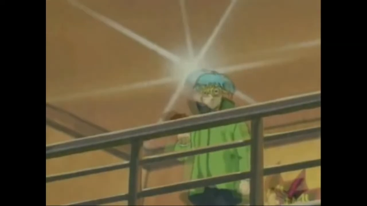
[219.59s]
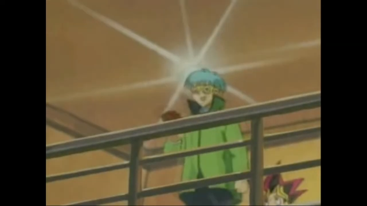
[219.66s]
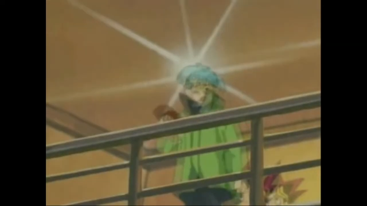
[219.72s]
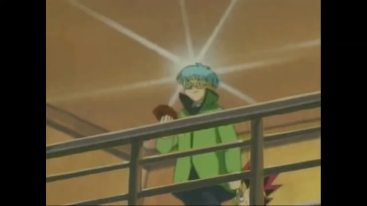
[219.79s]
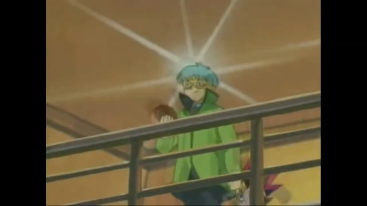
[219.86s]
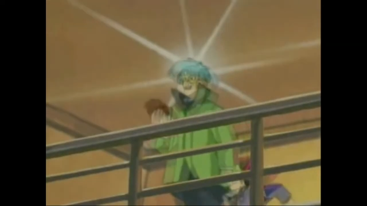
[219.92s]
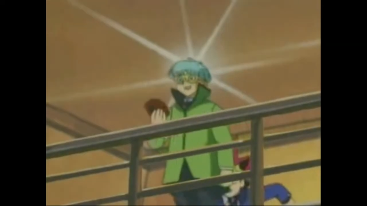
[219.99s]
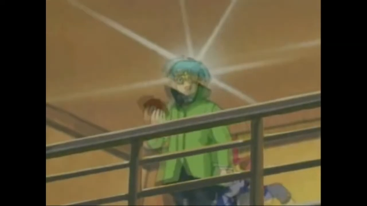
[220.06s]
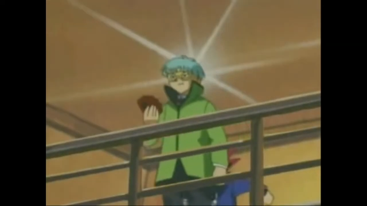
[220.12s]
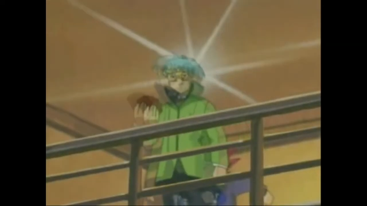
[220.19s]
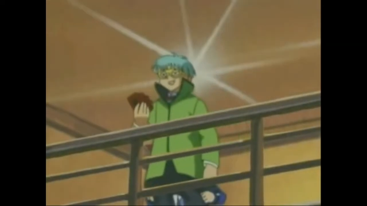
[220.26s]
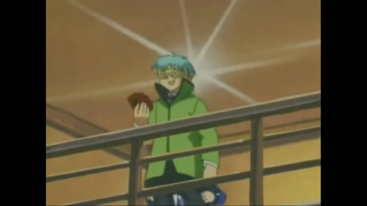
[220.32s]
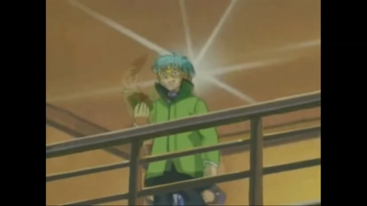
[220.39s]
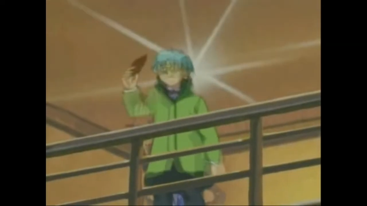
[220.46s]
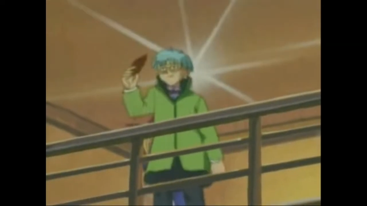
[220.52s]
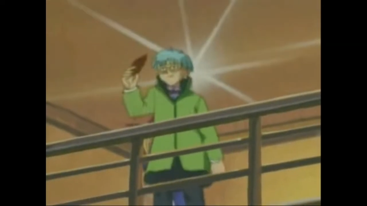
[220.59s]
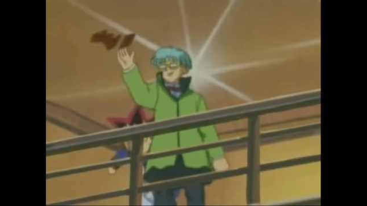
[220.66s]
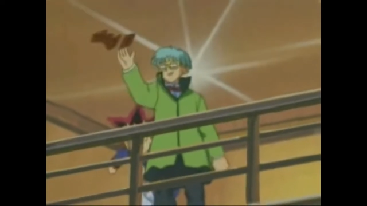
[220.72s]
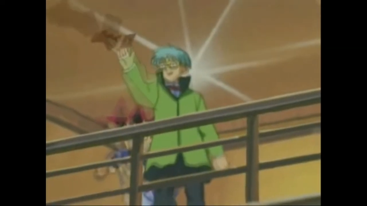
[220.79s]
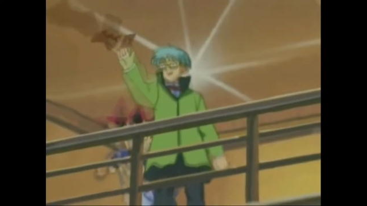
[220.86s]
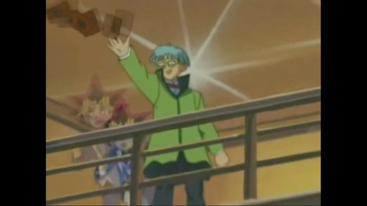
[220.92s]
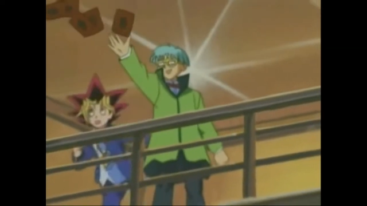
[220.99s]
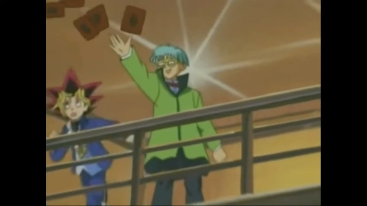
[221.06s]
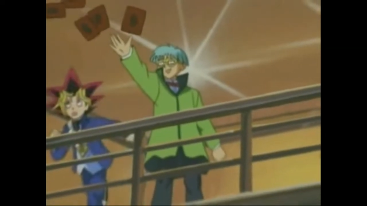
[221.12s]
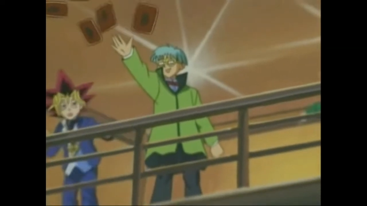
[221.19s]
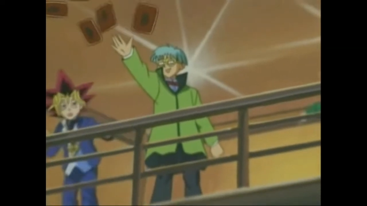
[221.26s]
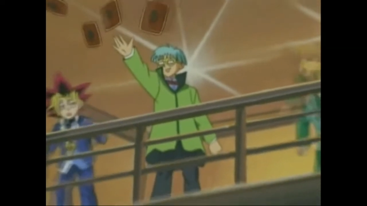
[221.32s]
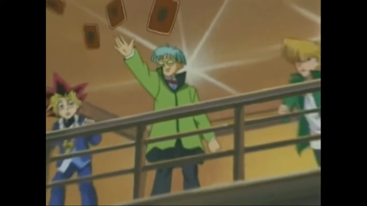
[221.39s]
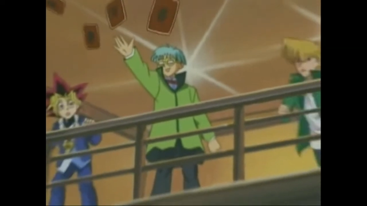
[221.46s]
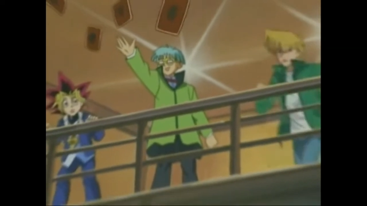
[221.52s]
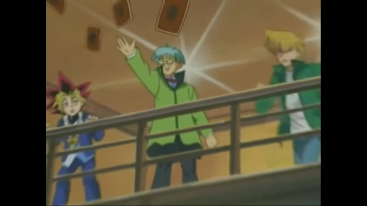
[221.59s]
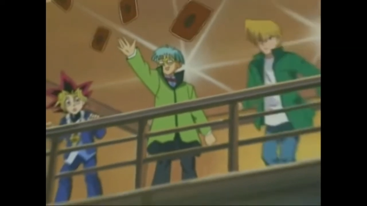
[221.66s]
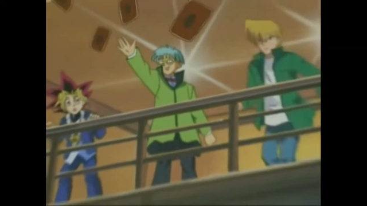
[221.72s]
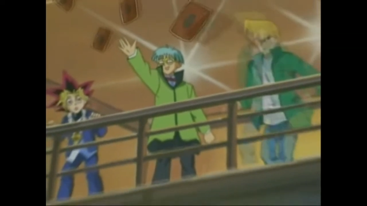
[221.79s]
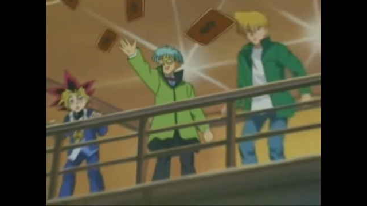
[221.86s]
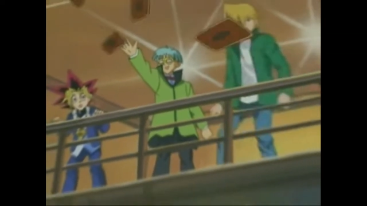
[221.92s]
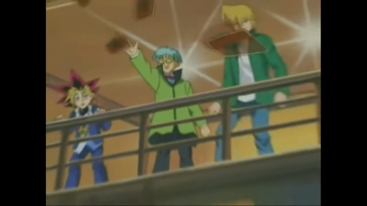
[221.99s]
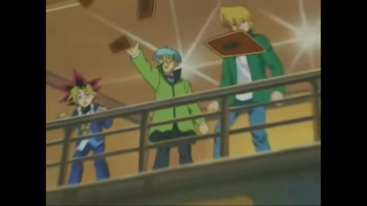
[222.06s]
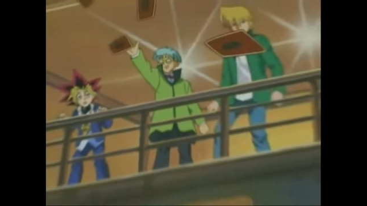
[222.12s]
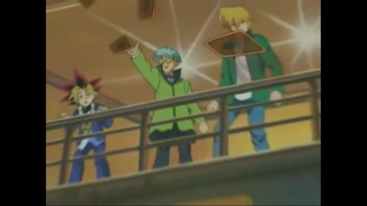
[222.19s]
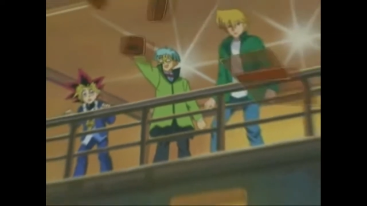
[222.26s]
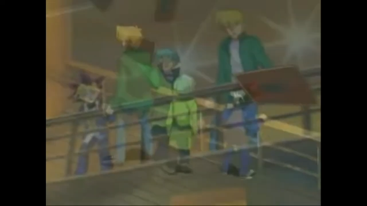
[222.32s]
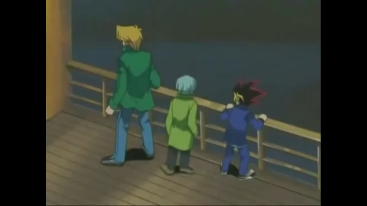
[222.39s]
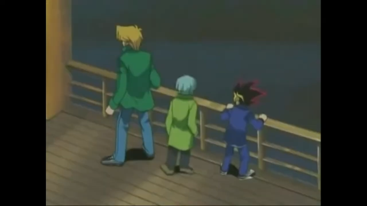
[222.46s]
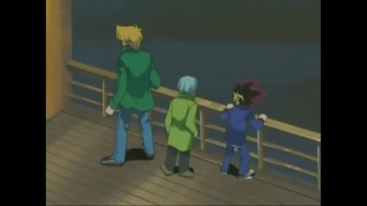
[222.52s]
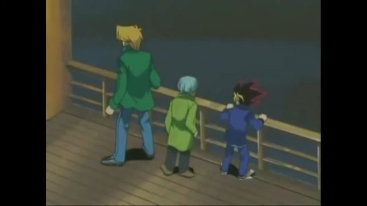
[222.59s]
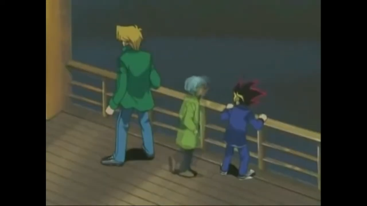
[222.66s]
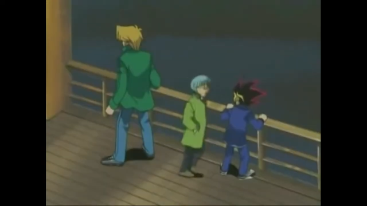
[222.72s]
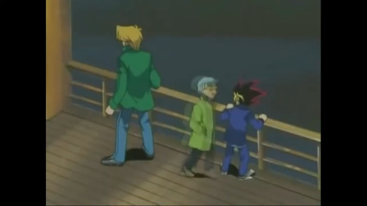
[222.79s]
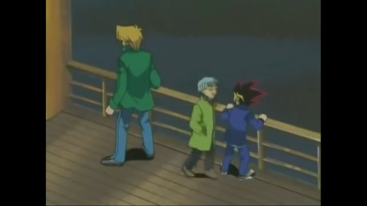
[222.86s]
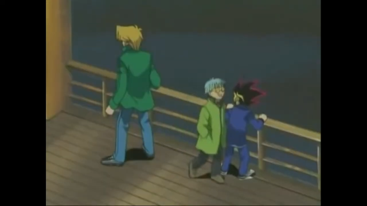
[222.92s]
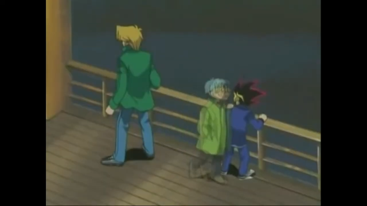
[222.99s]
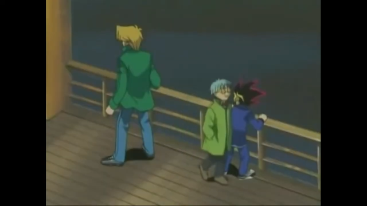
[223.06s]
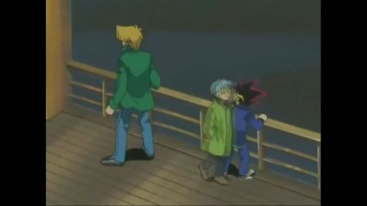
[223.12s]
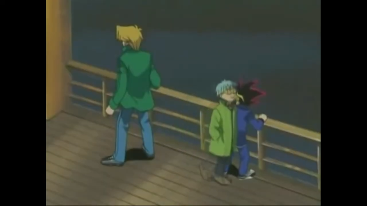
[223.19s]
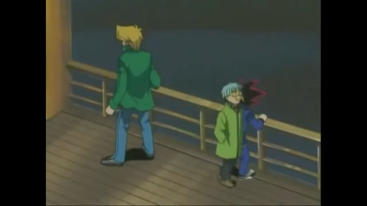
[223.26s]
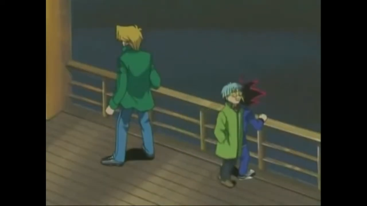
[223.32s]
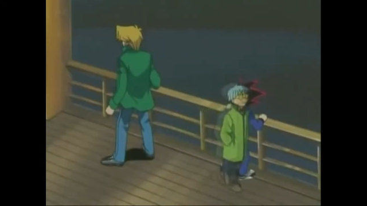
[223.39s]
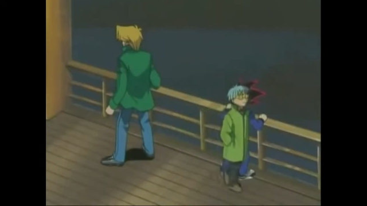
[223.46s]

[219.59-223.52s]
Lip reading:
Nobody's mouth can be seen.